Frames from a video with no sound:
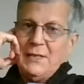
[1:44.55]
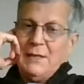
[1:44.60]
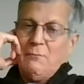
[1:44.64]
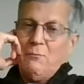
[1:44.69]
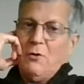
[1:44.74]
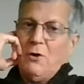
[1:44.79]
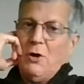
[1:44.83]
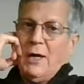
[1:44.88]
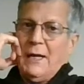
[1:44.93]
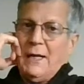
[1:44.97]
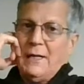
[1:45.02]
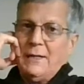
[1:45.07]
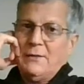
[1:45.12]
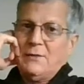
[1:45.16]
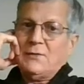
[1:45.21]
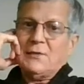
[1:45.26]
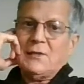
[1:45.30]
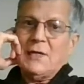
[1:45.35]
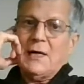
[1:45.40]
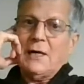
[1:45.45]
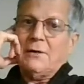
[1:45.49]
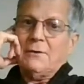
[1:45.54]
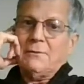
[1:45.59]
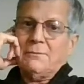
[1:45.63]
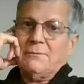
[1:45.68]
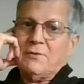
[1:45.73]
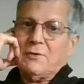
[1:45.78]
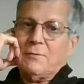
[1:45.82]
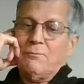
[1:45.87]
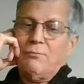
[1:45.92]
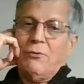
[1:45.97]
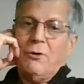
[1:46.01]
I market and sell
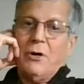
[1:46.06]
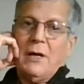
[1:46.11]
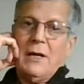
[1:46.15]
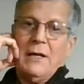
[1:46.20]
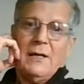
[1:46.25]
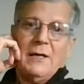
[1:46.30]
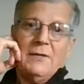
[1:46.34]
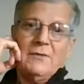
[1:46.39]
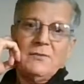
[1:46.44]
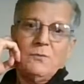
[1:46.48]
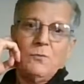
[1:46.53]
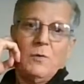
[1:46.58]
some products.